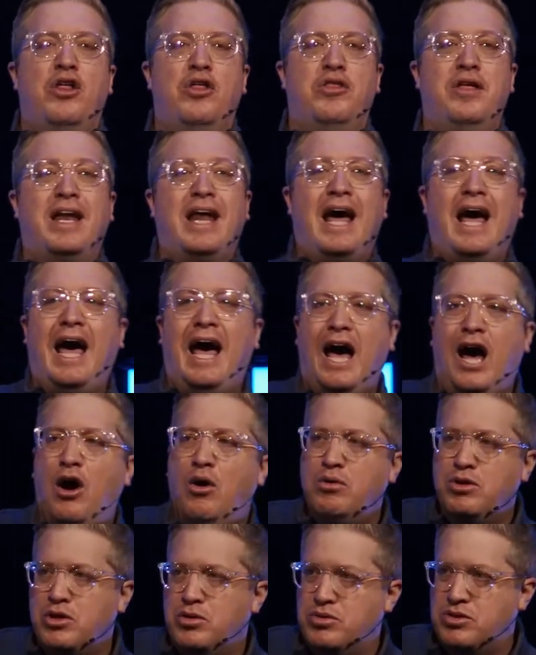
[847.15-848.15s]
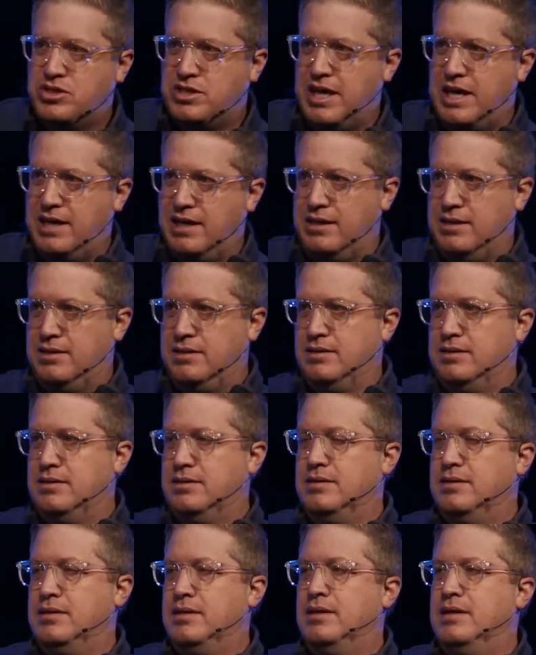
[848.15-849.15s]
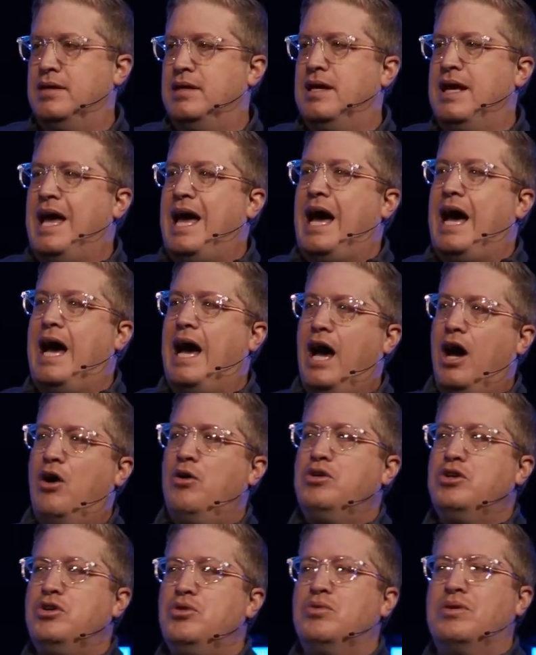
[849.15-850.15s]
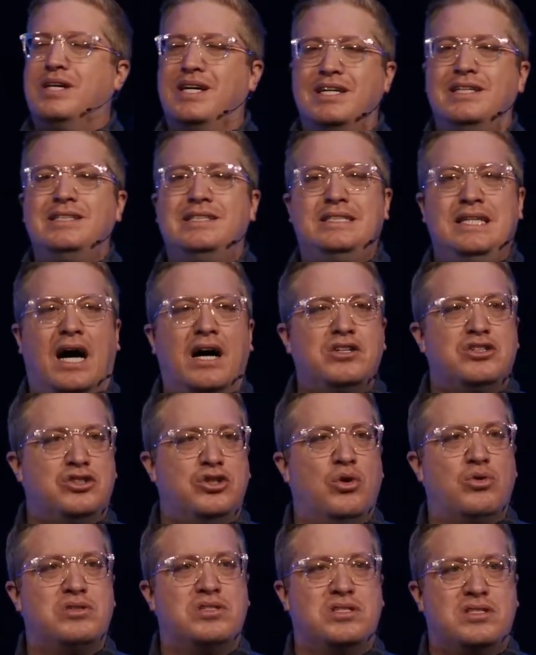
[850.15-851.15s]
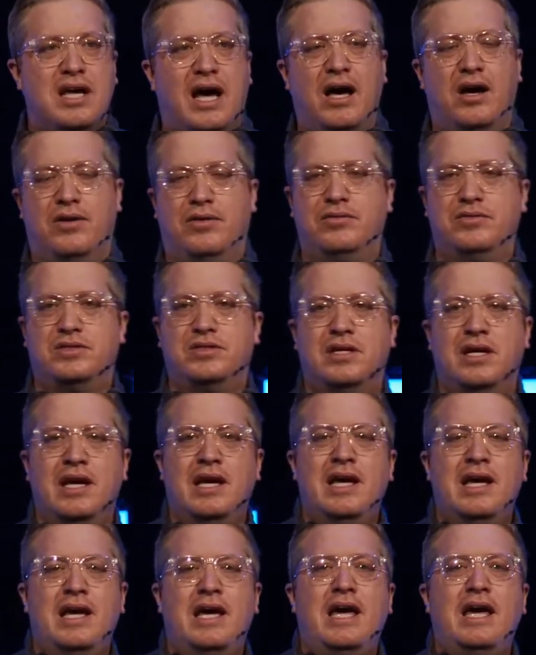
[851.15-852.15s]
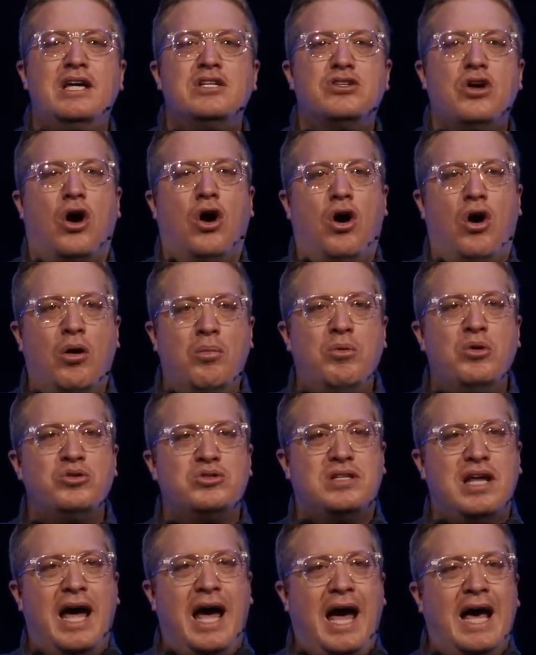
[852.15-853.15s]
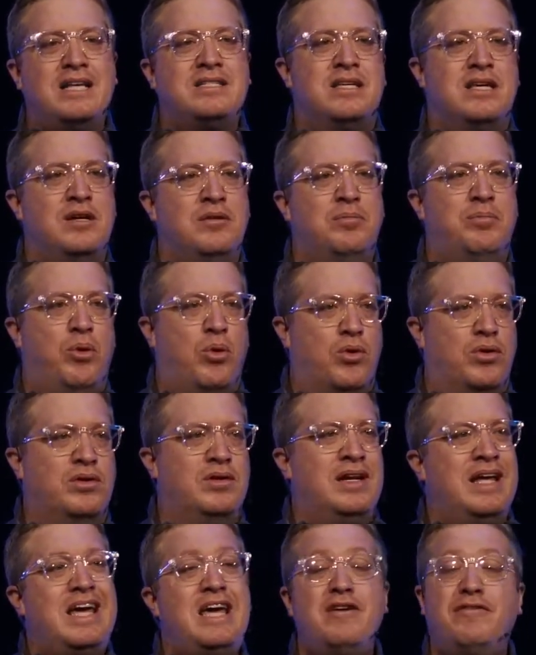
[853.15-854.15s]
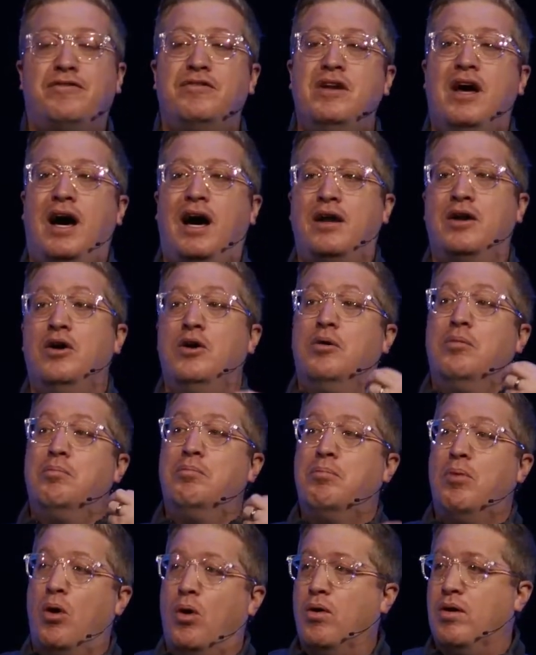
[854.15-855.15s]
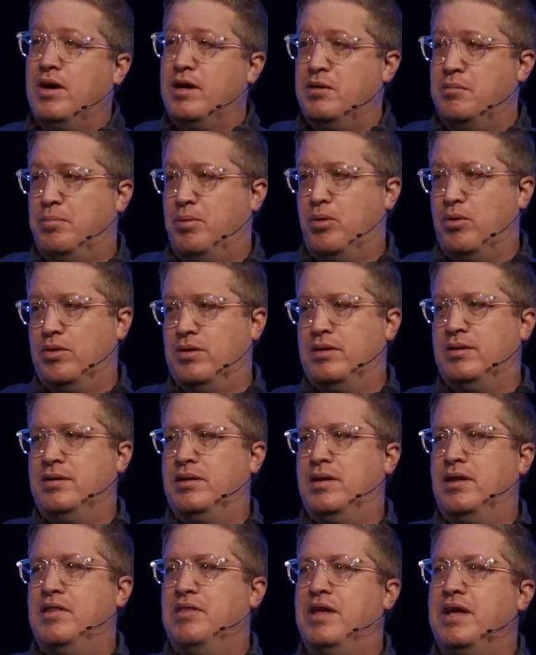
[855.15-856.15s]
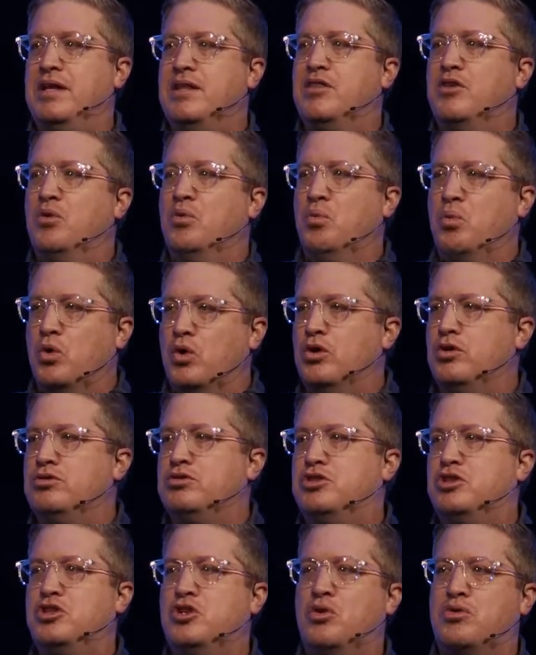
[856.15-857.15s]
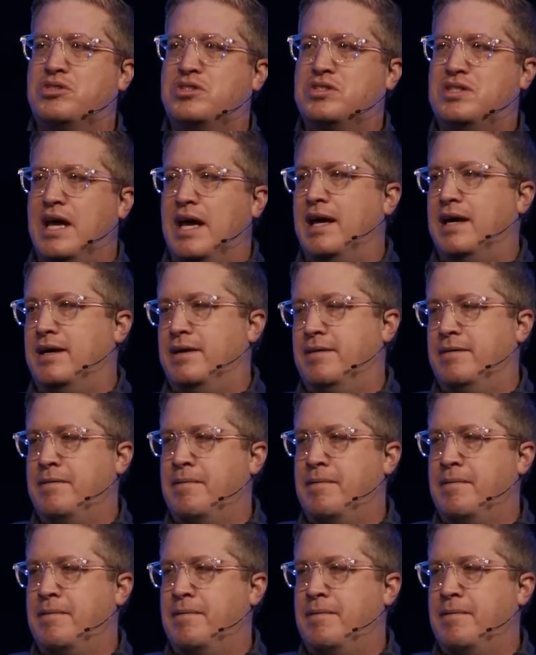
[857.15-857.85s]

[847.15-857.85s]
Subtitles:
that how you say it, how you conduct yourselves, is almost as important, if not more important, than the words you're saying.